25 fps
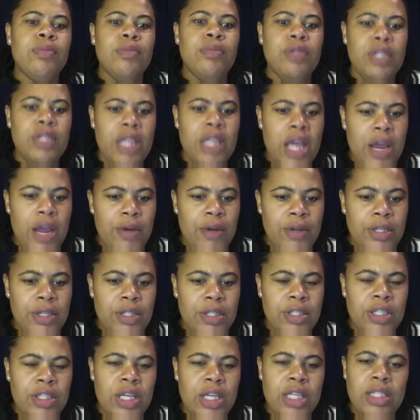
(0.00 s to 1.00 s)

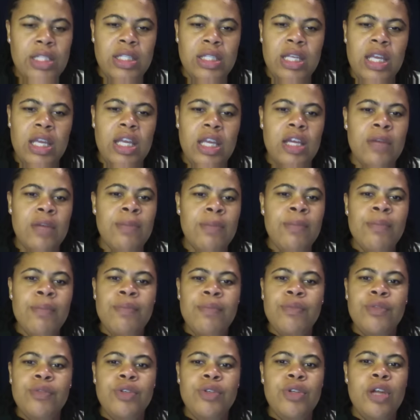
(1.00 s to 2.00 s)
Terrence just saying,
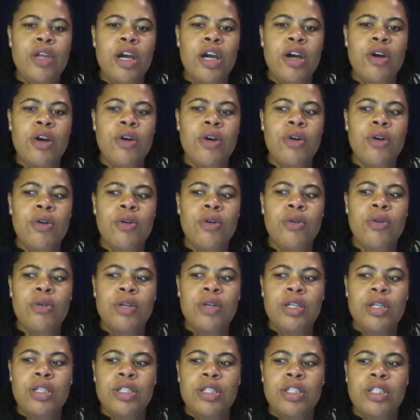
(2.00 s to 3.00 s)
you know,
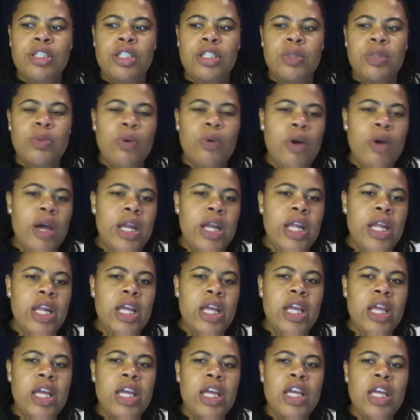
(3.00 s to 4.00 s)
she wanted
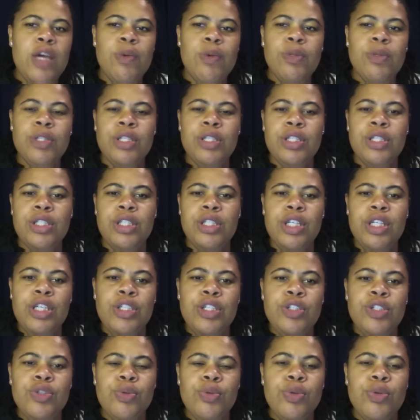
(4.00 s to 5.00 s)
it, it was
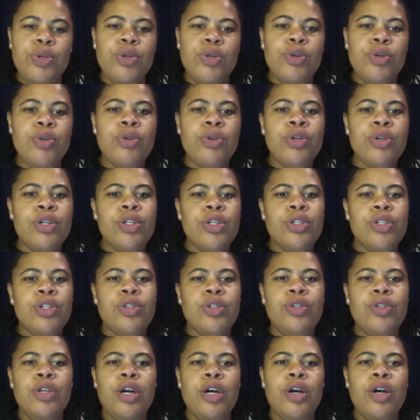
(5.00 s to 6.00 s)
consensual,
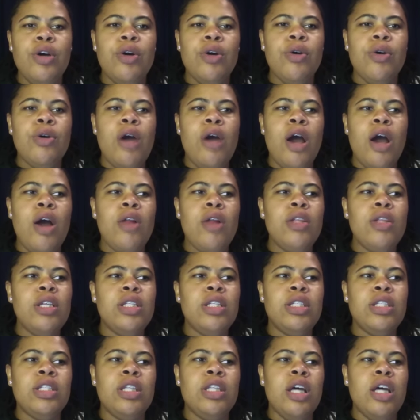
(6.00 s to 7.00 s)
you know, all this
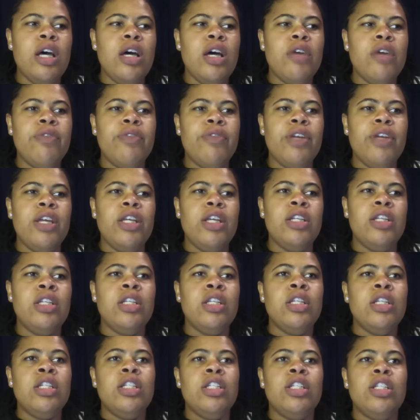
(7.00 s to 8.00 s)
stuff and
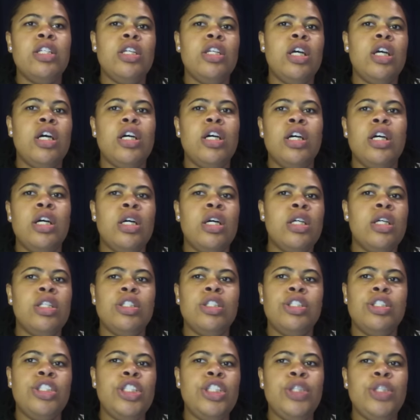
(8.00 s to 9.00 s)
uh
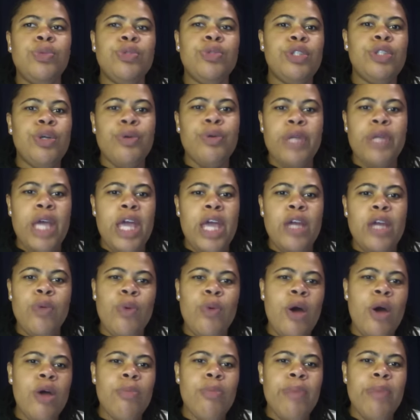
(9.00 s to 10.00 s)
she was okay to
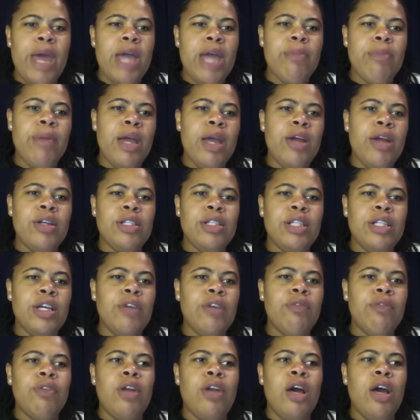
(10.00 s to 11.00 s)
walk back by herself
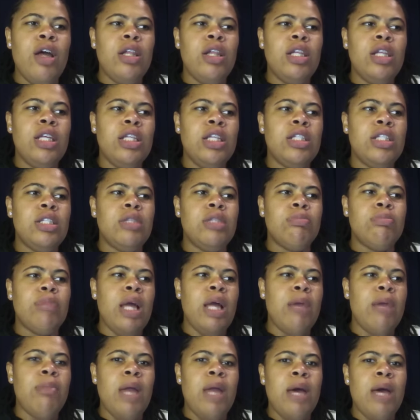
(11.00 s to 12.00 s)
and all this and
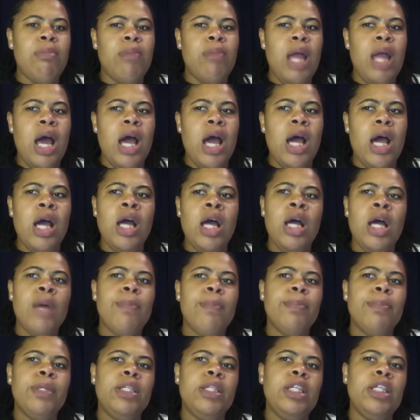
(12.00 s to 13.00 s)
blah blah blah.
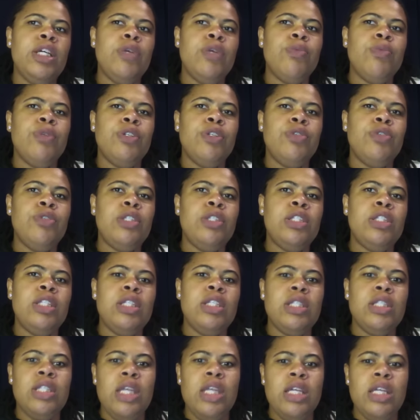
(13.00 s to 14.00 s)
But then when you see
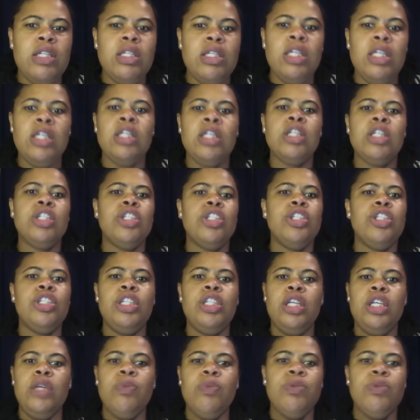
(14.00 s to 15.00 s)
Sydney,
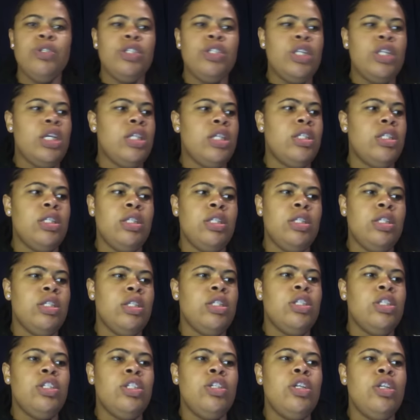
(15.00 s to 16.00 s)
she was just,
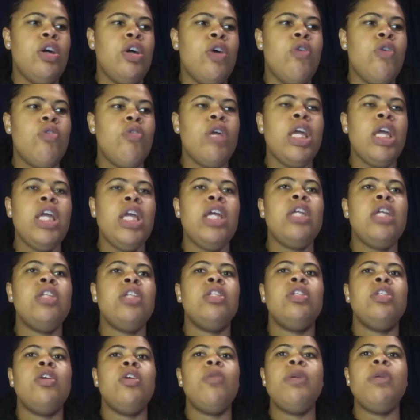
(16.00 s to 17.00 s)
you know, in
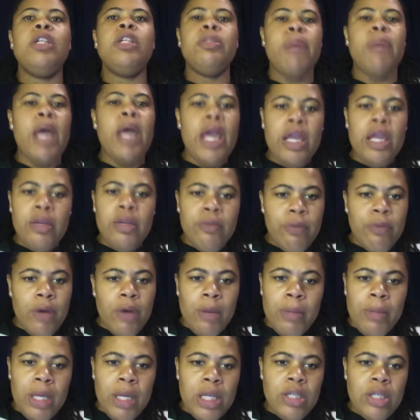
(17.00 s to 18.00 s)
so much pain
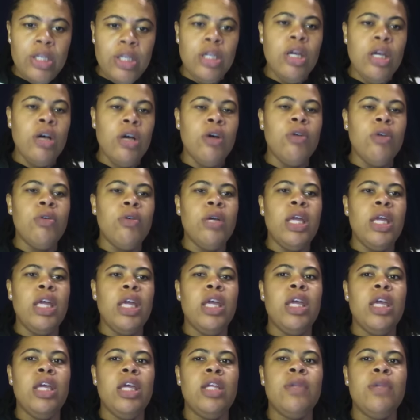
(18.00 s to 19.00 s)
from it, you know,
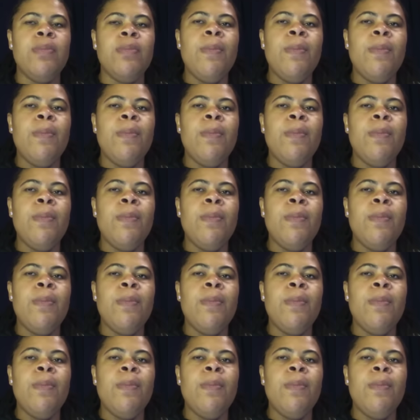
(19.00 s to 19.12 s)
and